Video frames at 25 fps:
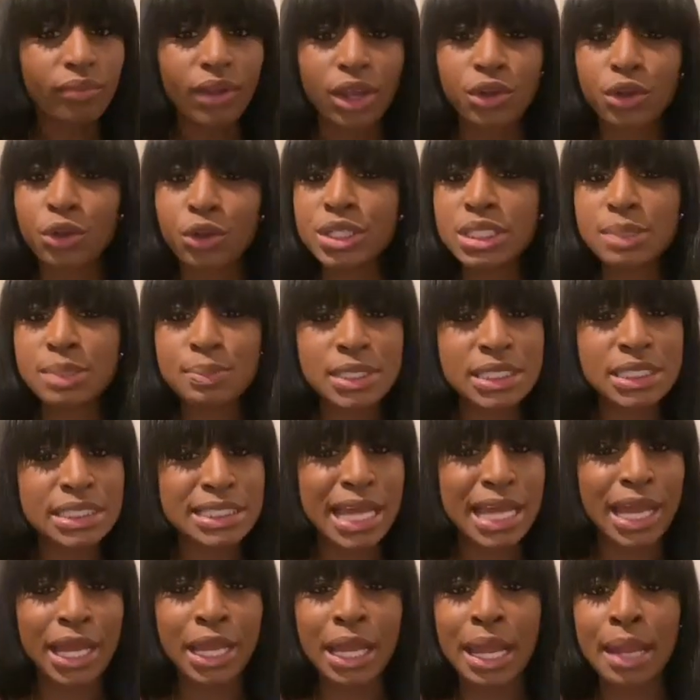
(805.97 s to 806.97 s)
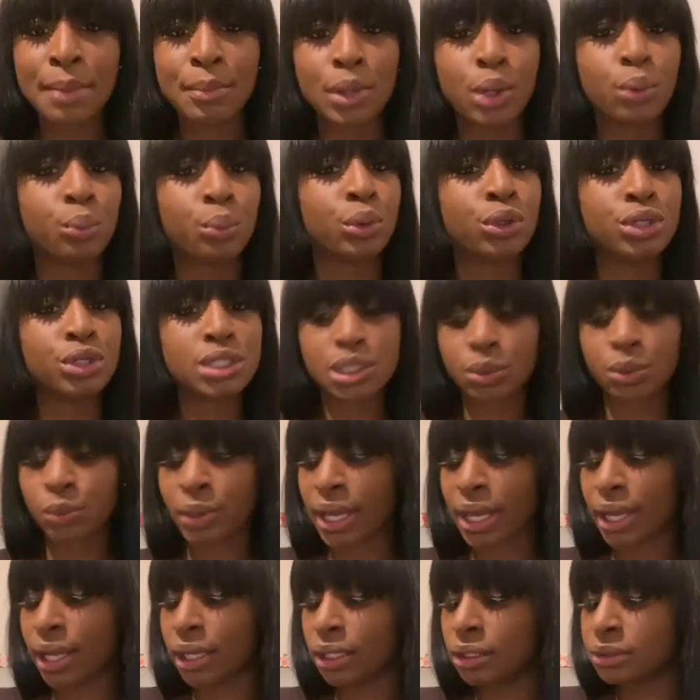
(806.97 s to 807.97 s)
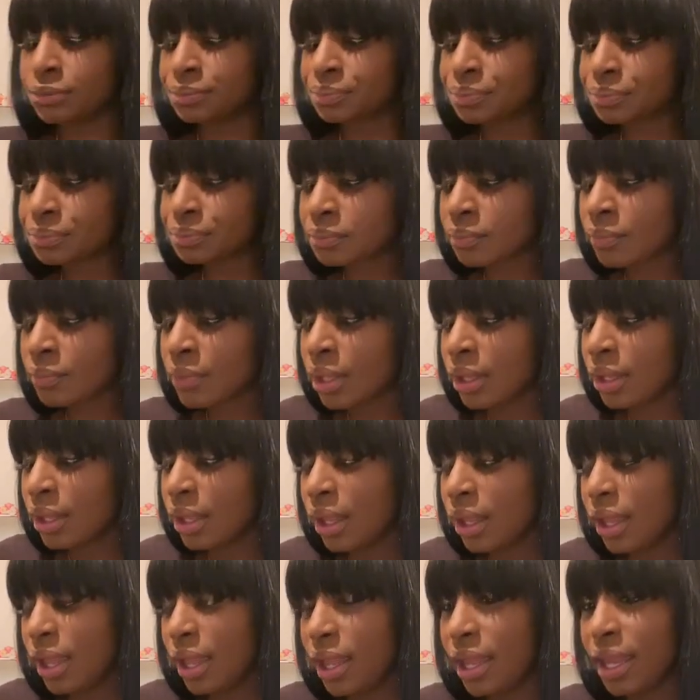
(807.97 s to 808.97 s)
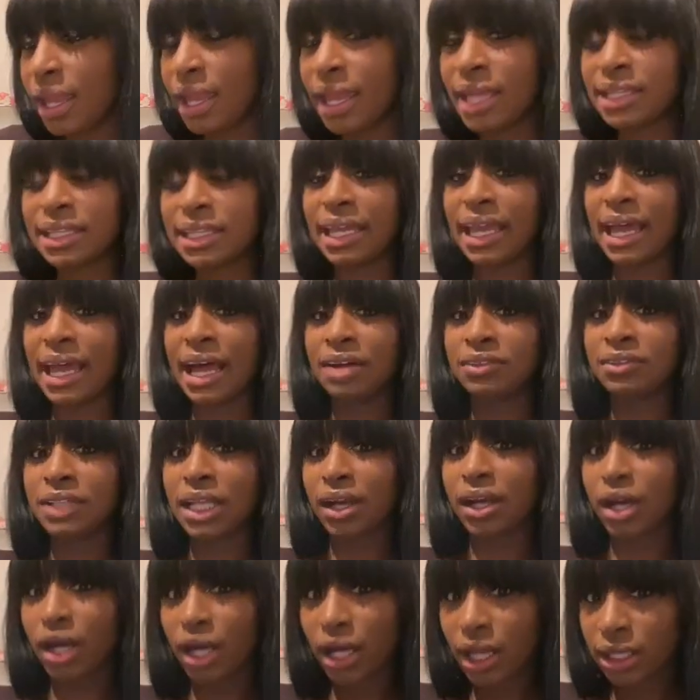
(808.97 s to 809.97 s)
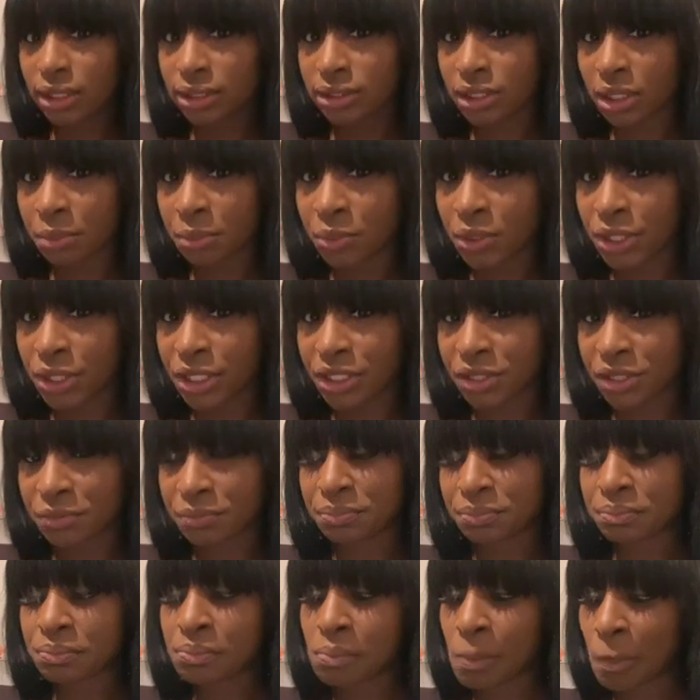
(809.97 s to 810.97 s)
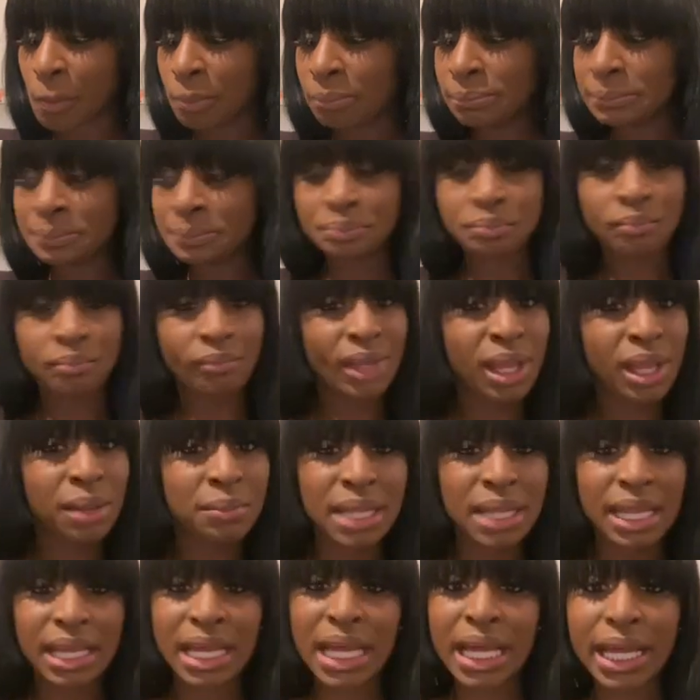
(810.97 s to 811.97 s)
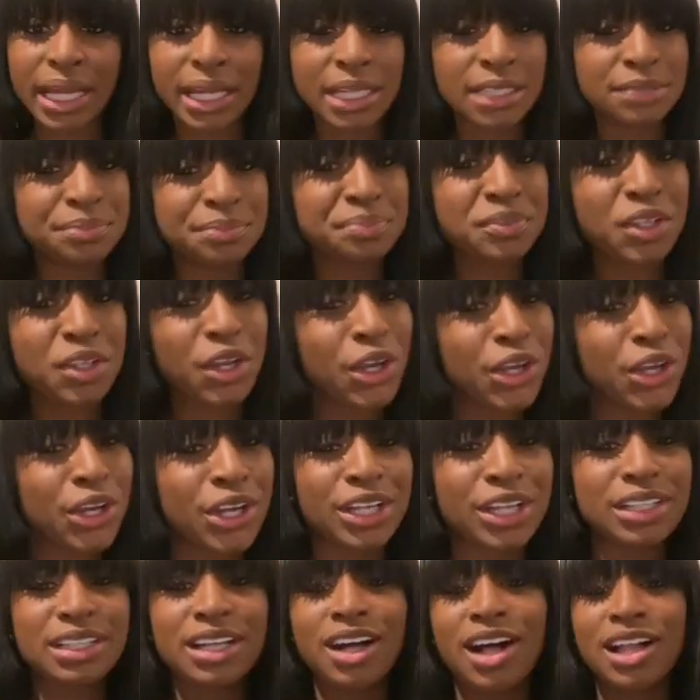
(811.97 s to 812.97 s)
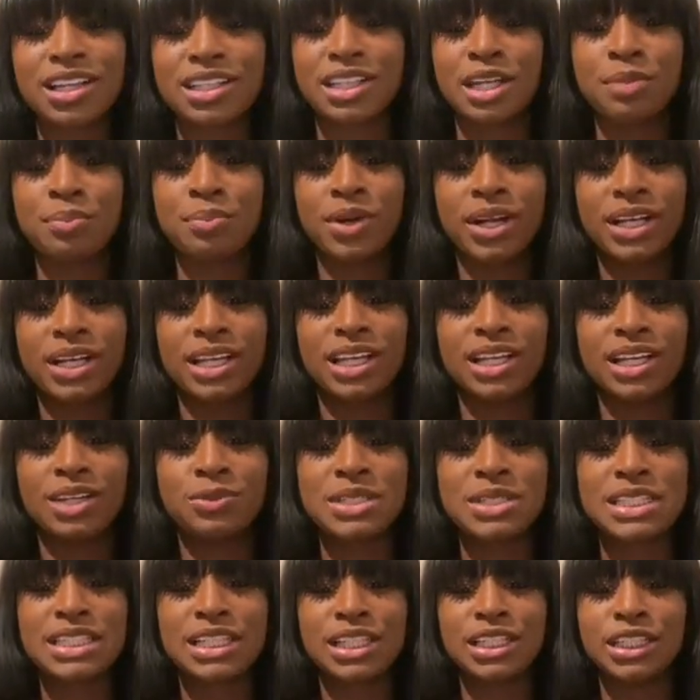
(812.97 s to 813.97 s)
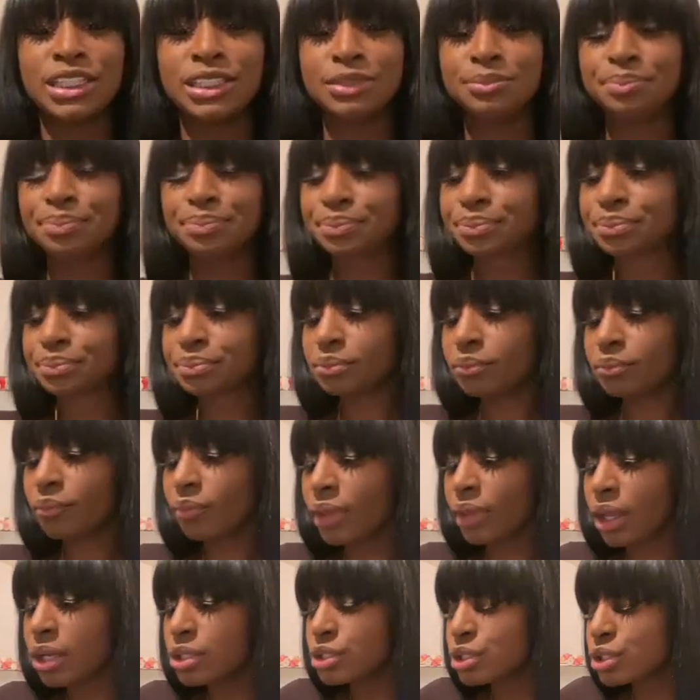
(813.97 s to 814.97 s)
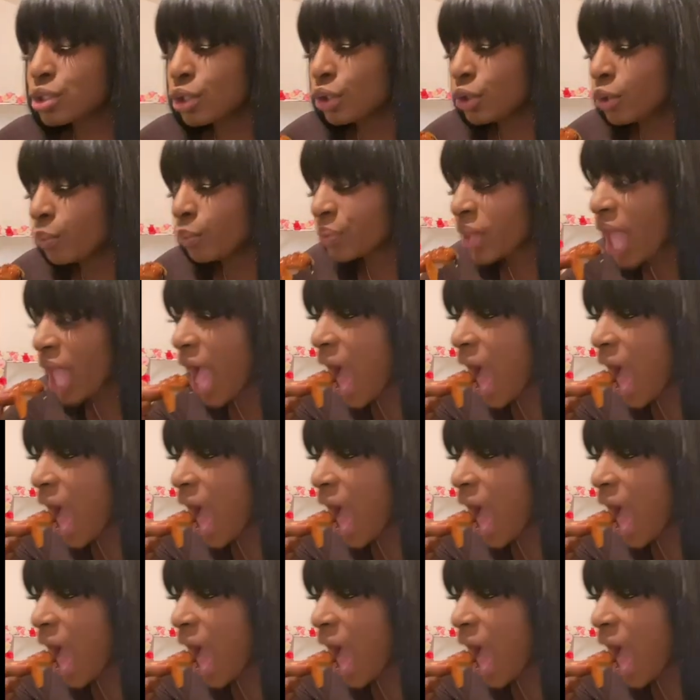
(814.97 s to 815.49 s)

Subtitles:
Christmas time rolls around, and they have like a holiday party. I'm like, I heard holiday party was good. So